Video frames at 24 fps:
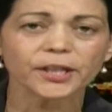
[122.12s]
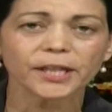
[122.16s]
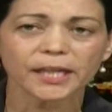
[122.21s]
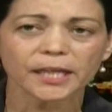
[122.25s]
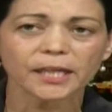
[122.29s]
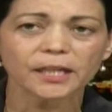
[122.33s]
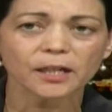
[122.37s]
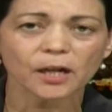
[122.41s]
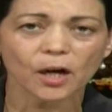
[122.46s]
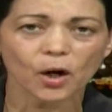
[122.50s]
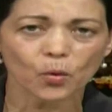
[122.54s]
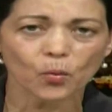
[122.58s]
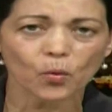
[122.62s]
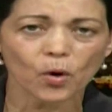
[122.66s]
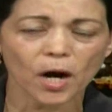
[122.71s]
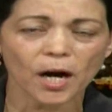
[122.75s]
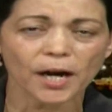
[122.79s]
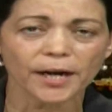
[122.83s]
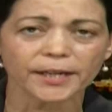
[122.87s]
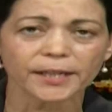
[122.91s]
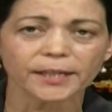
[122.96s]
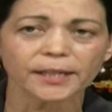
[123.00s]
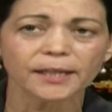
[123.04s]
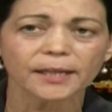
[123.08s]
in
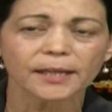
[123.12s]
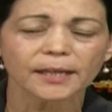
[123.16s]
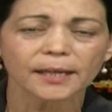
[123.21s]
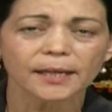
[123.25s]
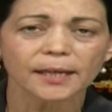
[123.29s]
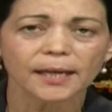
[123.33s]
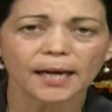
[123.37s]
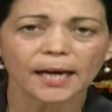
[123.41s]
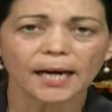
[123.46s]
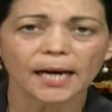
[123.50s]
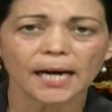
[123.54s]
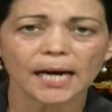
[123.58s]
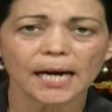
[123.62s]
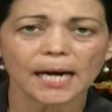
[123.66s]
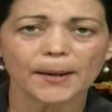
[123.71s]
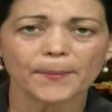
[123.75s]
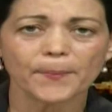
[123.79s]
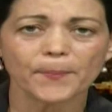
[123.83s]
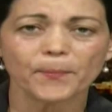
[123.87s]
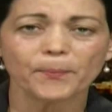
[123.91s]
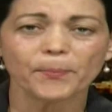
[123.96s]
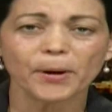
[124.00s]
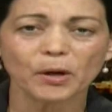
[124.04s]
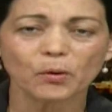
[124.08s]
Hawaii.
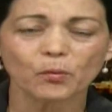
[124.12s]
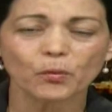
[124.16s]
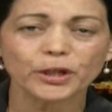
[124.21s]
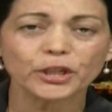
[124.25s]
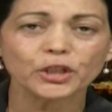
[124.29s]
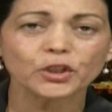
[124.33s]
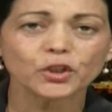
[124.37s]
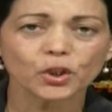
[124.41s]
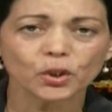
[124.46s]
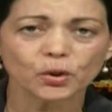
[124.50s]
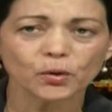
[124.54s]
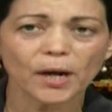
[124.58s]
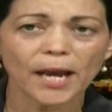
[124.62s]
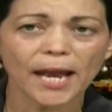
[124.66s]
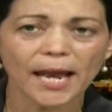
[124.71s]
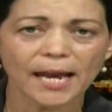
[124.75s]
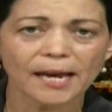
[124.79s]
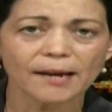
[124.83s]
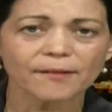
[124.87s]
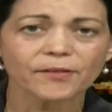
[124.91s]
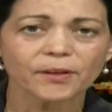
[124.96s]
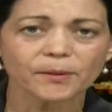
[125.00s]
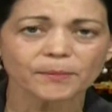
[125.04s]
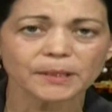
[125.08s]
But we do
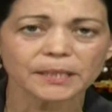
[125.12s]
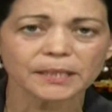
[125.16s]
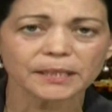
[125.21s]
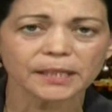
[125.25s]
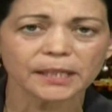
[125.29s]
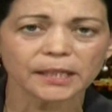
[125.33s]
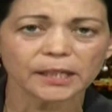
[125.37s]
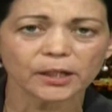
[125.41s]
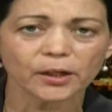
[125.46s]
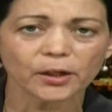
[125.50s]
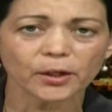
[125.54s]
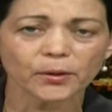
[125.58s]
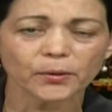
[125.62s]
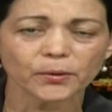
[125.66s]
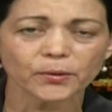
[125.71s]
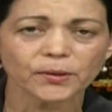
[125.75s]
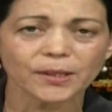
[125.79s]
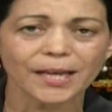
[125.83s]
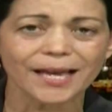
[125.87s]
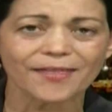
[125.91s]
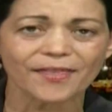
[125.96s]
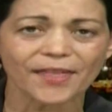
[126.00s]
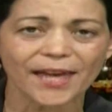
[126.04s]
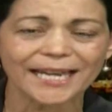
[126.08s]
have the mosquitoes
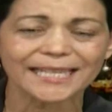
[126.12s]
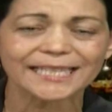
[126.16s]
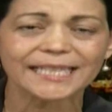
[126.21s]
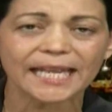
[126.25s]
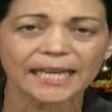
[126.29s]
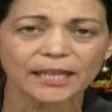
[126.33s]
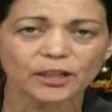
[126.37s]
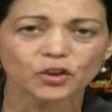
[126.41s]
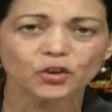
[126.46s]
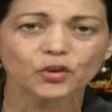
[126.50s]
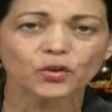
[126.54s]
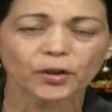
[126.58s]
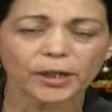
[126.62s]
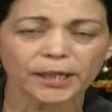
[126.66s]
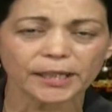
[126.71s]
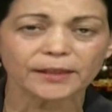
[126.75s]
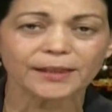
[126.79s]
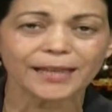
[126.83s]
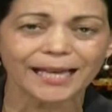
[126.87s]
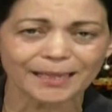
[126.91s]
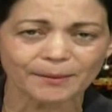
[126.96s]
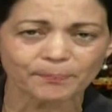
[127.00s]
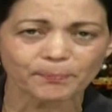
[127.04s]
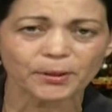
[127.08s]
that
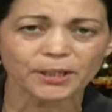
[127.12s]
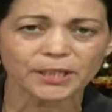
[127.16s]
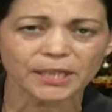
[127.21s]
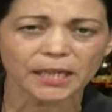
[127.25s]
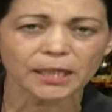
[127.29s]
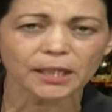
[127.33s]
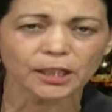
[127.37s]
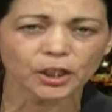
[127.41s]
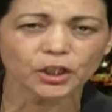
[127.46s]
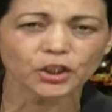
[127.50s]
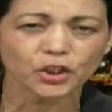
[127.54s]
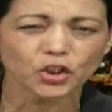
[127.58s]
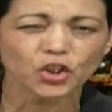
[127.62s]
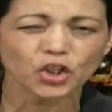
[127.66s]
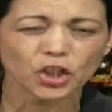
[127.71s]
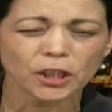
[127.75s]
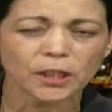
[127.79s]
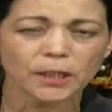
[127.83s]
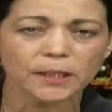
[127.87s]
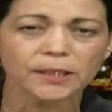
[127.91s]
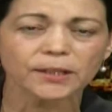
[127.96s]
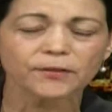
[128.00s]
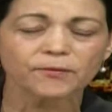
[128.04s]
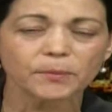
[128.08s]
particular
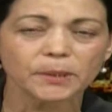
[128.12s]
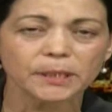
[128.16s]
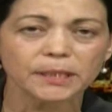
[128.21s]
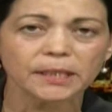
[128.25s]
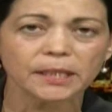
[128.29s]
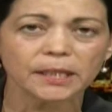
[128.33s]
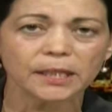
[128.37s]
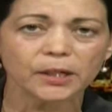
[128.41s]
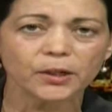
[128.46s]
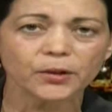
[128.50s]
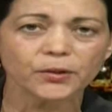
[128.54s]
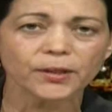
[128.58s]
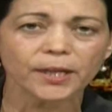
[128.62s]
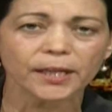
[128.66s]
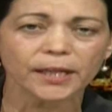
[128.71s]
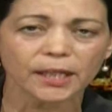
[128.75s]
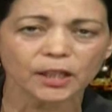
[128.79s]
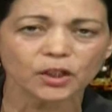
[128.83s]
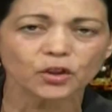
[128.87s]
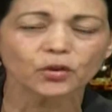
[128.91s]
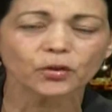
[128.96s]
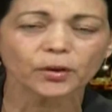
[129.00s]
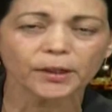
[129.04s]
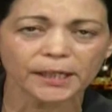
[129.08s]
genus of mosquitoes that
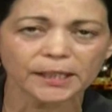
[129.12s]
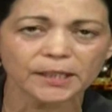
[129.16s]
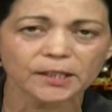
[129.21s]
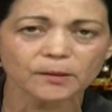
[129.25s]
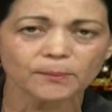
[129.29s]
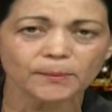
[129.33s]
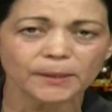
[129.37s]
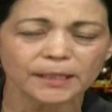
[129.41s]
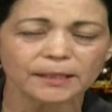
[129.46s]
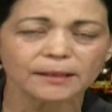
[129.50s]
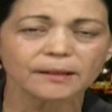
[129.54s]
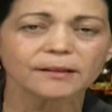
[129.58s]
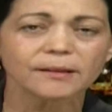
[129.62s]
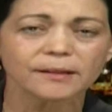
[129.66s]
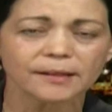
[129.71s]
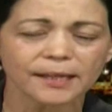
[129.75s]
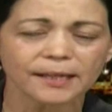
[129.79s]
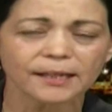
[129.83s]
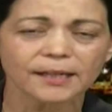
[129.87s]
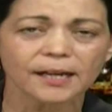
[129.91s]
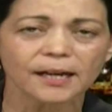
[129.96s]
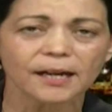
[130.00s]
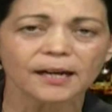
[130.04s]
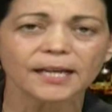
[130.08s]
can transmit
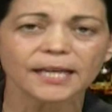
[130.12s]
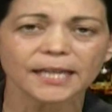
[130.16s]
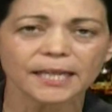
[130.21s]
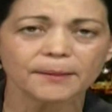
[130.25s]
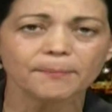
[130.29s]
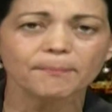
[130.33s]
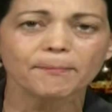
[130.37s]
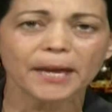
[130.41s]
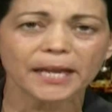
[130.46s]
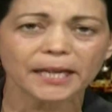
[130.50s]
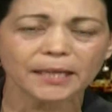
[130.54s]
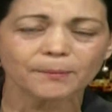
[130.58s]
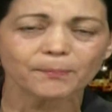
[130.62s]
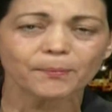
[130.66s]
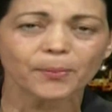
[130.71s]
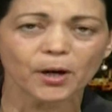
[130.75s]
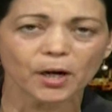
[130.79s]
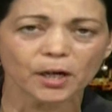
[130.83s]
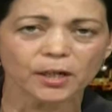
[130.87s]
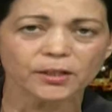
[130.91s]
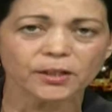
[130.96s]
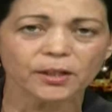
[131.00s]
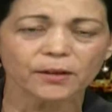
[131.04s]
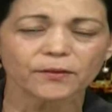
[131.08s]
Zika in many
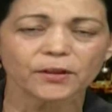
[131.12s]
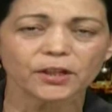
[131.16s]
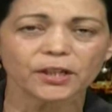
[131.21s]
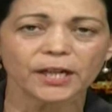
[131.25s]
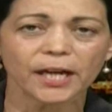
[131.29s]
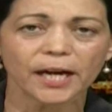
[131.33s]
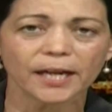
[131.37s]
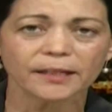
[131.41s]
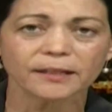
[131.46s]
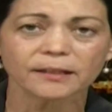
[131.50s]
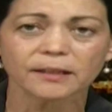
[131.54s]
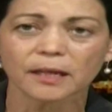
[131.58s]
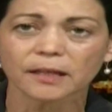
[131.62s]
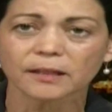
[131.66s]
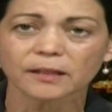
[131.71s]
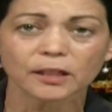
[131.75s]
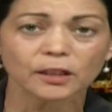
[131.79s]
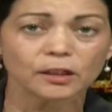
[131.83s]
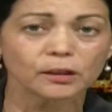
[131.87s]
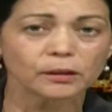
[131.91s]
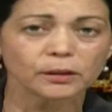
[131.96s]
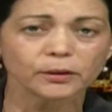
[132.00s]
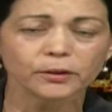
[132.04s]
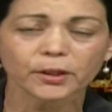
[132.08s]
parts of the United States,
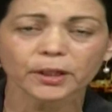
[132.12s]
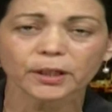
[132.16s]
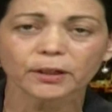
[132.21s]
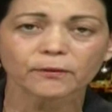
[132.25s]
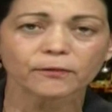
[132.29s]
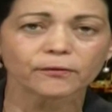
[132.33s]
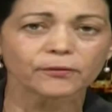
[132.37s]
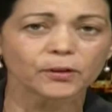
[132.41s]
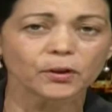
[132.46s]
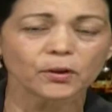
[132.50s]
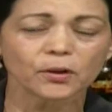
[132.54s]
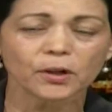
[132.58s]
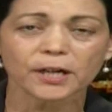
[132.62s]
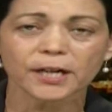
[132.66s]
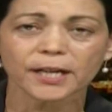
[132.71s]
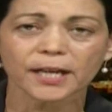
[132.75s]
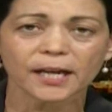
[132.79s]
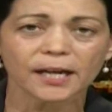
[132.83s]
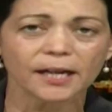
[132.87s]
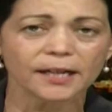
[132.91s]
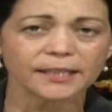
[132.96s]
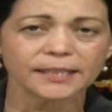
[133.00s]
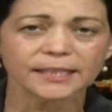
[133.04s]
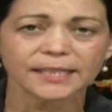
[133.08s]
including
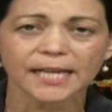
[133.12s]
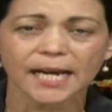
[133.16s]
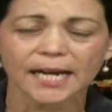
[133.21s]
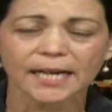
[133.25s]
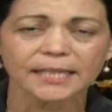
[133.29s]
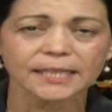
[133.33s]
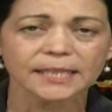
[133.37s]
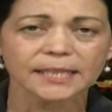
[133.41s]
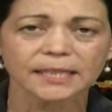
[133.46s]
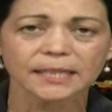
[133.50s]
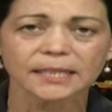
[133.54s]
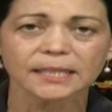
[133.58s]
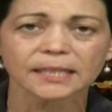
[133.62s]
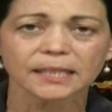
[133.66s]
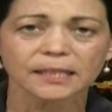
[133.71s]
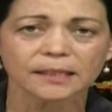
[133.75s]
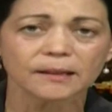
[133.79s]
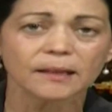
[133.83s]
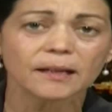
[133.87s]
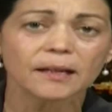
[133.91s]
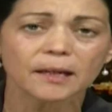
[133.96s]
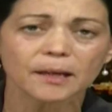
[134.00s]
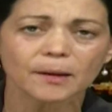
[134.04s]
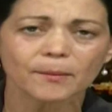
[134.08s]
Florida and Texas and
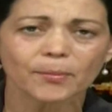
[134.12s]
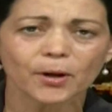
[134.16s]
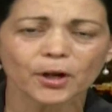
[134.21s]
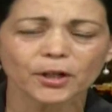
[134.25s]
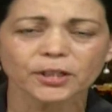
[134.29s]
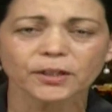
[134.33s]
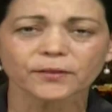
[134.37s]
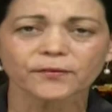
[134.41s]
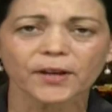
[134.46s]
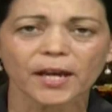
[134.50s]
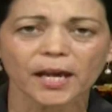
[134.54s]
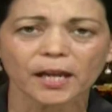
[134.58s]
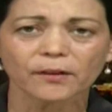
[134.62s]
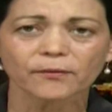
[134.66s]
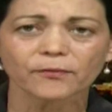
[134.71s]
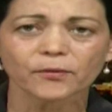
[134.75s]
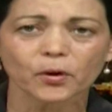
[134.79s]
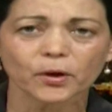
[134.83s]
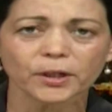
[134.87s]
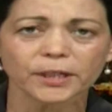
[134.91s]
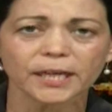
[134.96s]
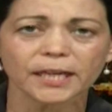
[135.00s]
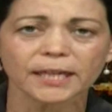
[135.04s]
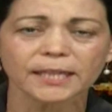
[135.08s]
parts of
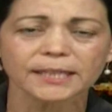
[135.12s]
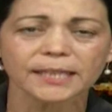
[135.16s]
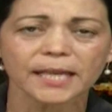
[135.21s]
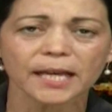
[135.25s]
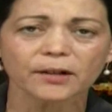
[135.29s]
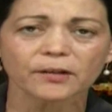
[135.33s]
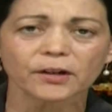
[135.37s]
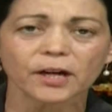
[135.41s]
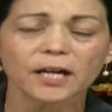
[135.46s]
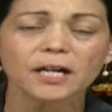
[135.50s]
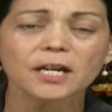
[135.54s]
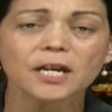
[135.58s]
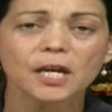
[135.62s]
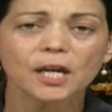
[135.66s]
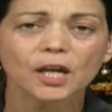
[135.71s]
California, etc.